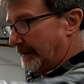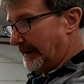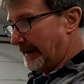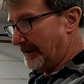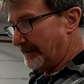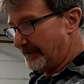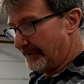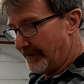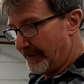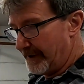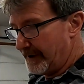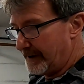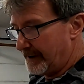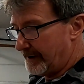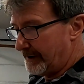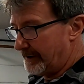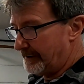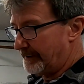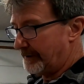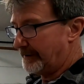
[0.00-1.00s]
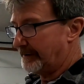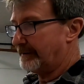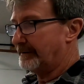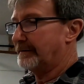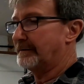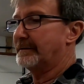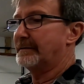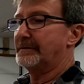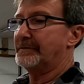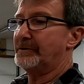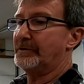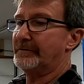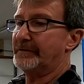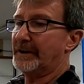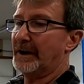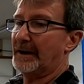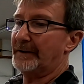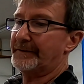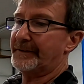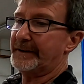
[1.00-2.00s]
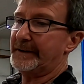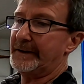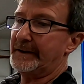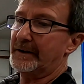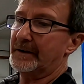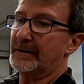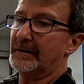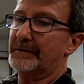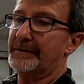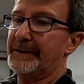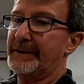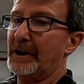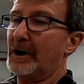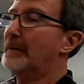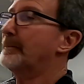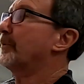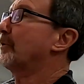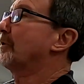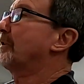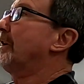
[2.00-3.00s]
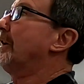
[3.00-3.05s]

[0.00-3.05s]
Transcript: And then you've got the, uh, the upper